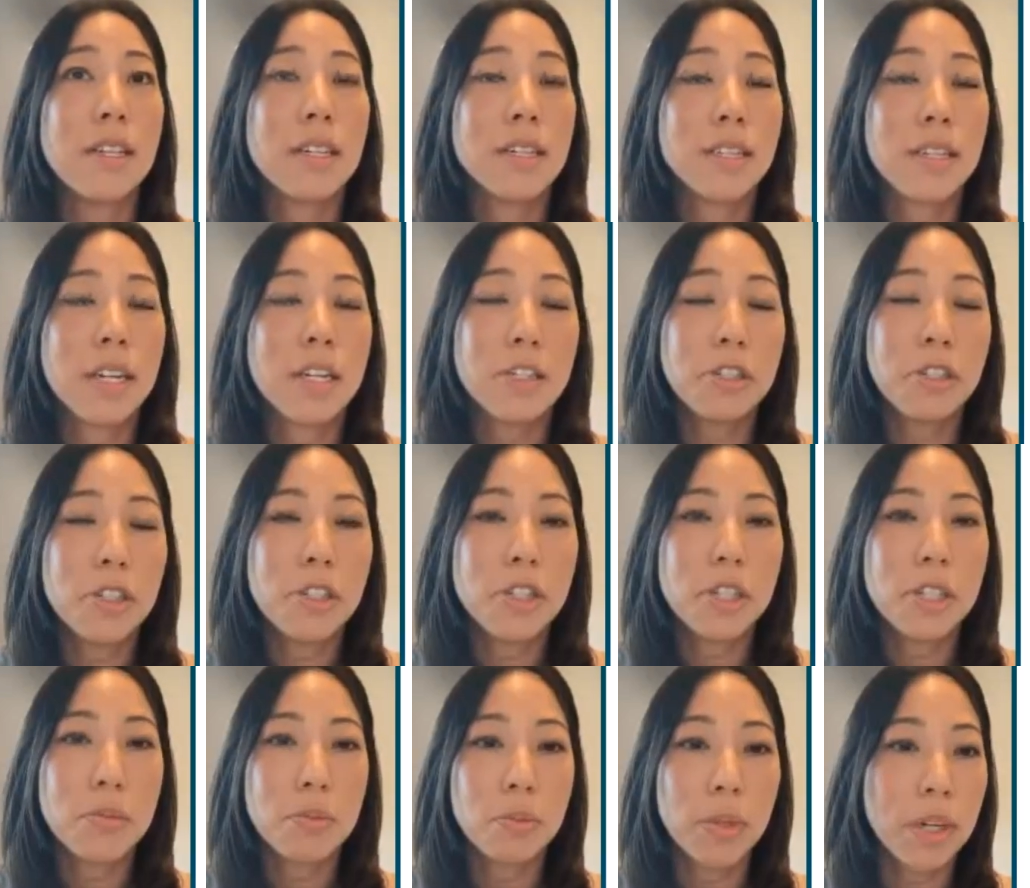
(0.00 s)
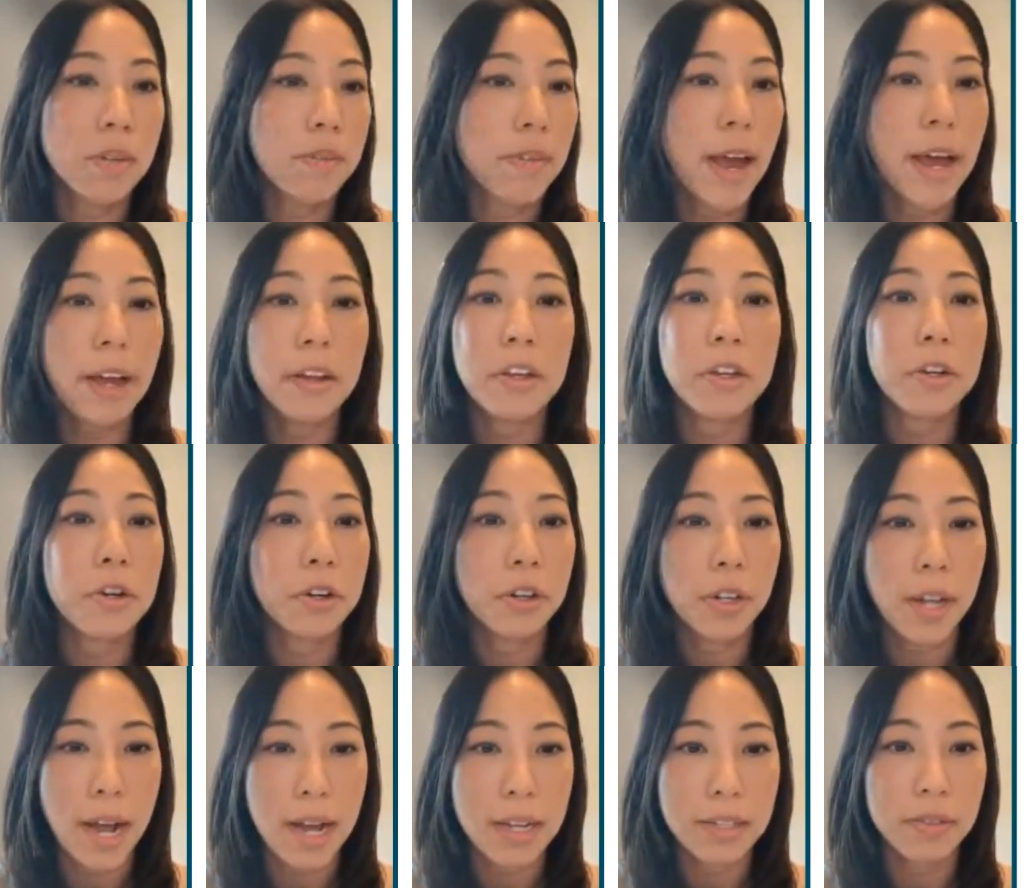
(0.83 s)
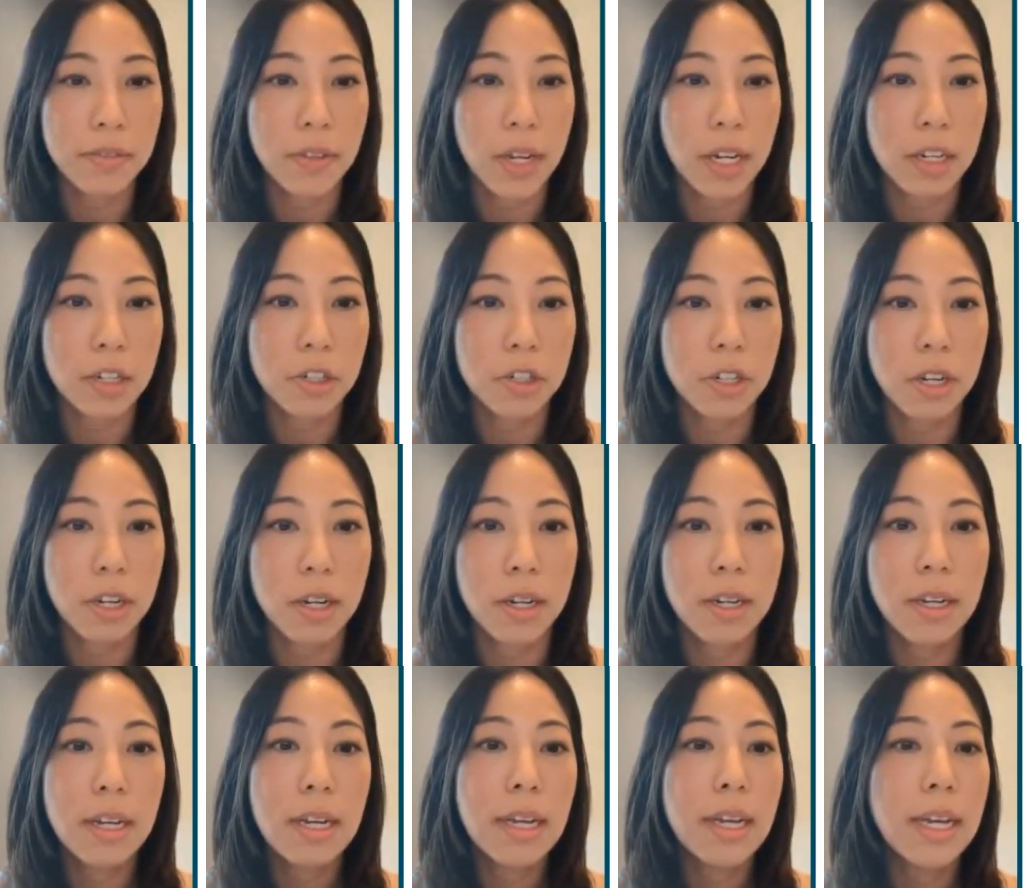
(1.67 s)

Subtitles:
essentially just reevaluating your classification.